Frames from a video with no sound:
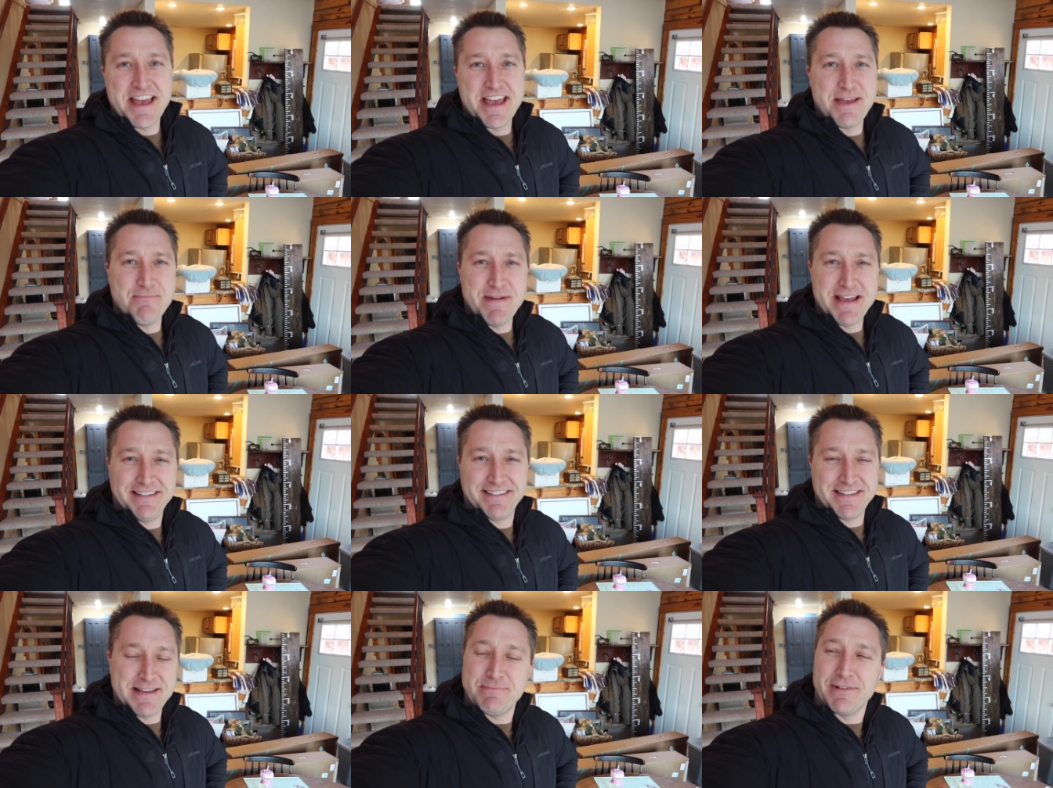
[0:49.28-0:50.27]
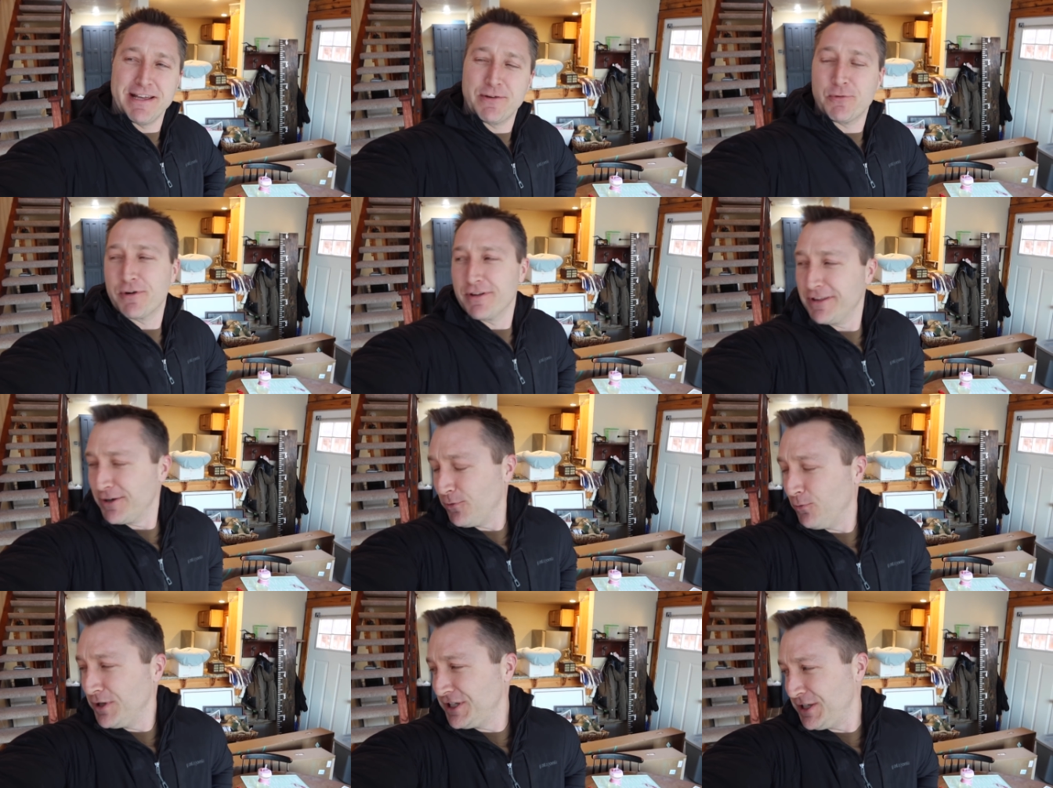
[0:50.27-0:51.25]
It may seem like we're a little
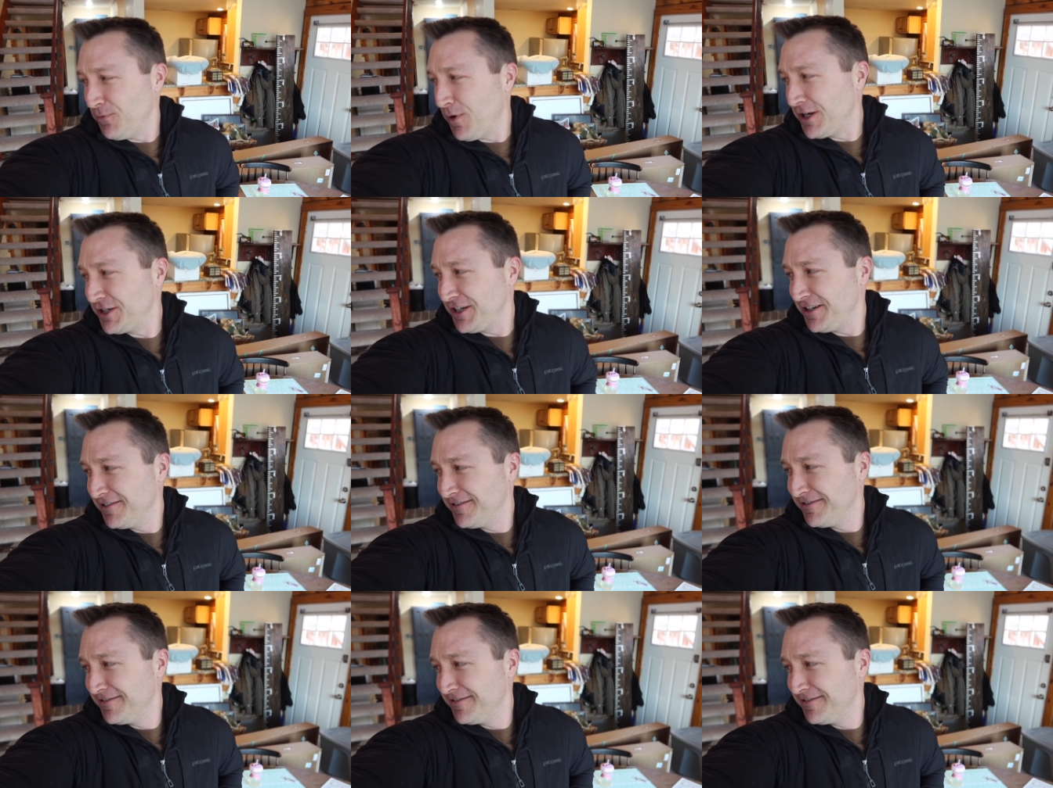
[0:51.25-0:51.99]
wishy-washy,